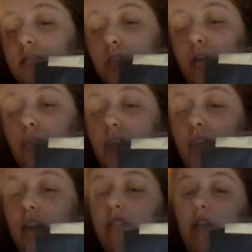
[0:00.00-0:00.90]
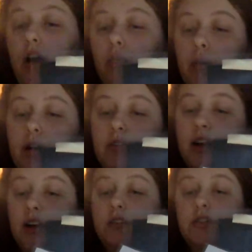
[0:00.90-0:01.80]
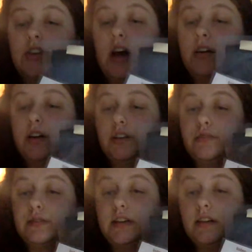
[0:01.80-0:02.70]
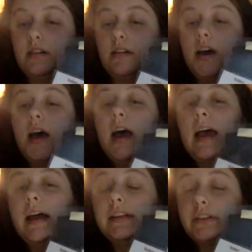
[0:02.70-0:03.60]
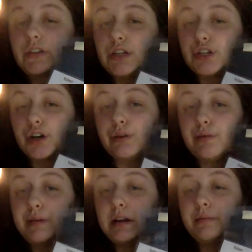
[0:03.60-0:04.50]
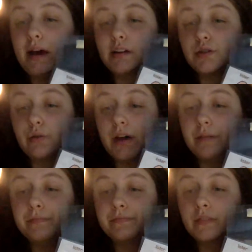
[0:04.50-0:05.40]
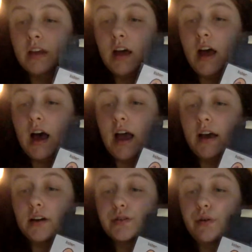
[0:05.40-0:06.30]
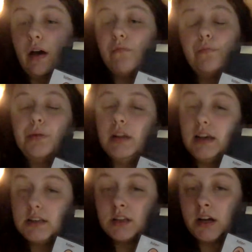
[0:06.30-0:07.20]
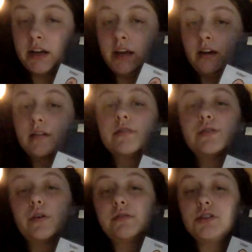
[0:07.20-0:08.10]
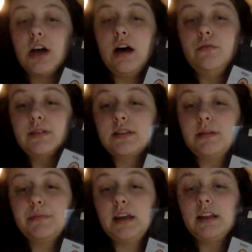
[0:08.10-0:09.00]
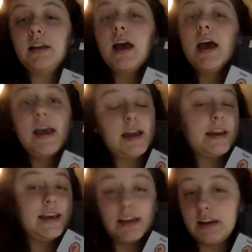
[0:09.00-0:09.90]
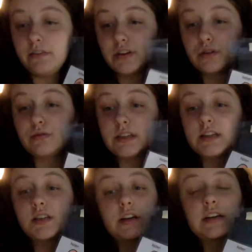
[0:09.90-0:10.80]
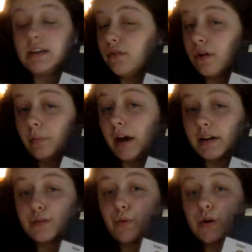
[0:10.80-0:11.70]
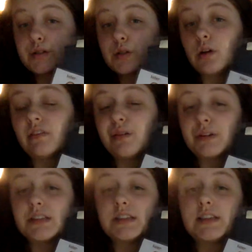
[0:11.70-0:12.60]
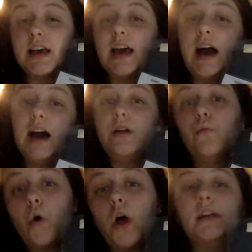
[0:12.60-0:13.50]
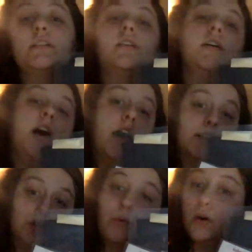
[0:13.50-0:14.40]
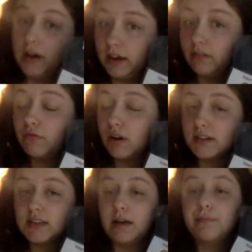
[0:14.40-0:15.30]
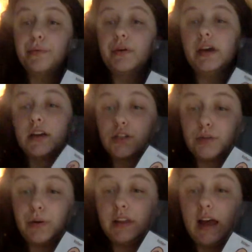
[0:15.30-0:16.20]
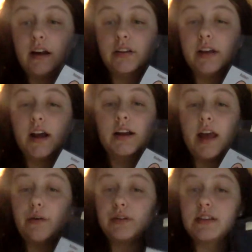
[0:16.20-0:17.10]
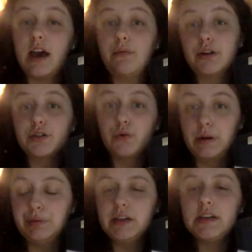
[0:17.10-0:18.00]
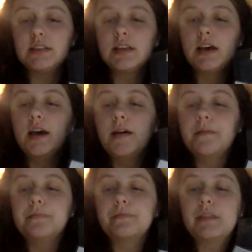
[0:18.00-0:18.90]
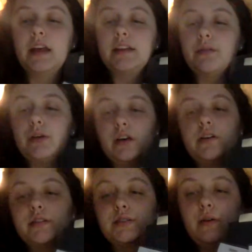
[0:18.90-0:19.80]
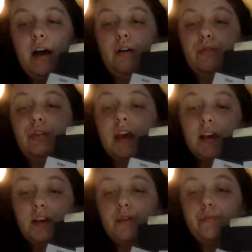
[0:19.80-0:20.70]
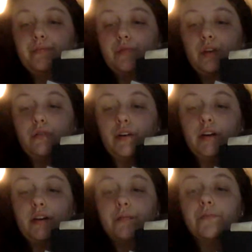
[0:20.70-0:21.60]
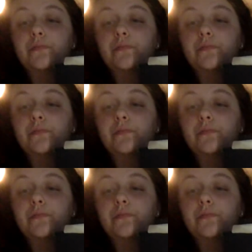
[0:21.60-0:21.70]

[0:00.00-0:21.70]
so they have help on there, and the child could use it, and then the teacher could repeat it back to him. I also have please on here, so if the child wants something, and he can even use this on a different PEX board, so if he wants to say, I want a toy, for example, he could just put that on there, and that would say, I want a toy, please. And then we also have thank you over here.